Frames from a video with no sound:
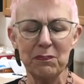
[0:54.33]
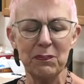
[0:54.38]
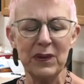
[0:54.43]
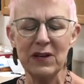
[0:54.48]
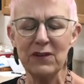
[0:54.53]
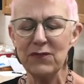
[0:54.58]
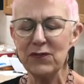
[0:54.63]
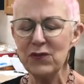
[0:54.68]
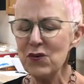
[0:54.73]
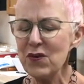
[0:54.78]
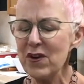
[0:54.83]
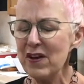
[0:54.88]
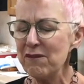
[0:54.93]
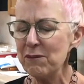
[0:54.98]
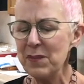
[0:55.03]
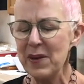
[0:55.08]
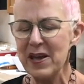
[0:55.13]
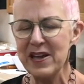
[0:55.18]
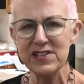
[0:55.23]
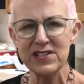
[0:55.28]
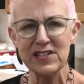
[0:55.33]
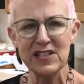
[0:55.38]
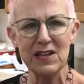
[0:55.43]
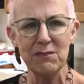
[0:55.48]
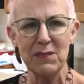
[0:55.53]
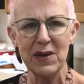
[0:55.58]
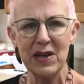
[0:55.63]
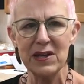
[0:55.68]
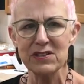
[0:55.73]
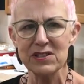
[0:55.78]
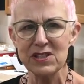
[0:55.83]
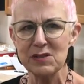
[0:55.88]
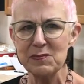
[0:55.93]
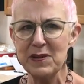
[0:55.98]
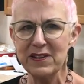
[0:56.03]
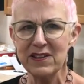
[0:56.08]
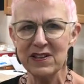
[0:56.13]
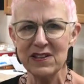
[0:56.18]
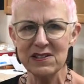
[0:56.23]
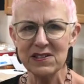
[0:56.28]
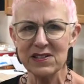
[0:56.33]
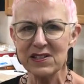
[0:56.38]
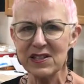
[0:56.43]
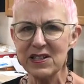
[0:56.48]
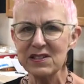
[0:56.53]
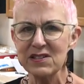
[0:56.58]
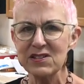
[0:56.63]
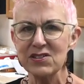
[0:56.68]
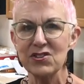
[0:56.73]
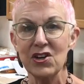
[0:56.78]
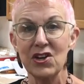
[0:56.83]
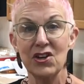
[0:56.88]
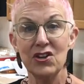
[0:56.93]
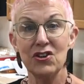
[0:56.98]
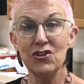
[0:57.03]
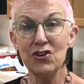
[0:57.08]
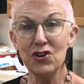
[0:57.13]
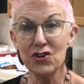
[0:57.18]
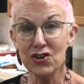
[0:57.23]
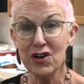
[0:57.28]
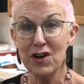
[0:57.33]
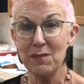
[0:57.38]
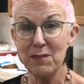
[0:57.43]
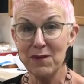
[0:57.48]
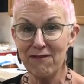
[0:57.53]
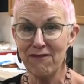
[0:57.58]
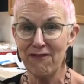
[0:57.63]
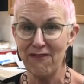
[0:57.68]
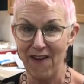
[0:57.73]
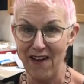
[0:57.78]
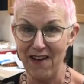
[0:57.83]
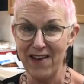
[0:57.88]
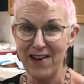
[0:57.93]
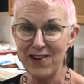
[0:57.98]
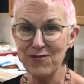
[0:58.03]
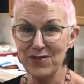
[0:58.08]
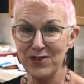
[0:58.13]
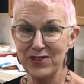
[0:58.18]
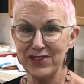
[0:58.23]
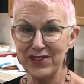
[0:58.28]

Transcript: but if you have basic metalsmithing skills, you're going to be fine with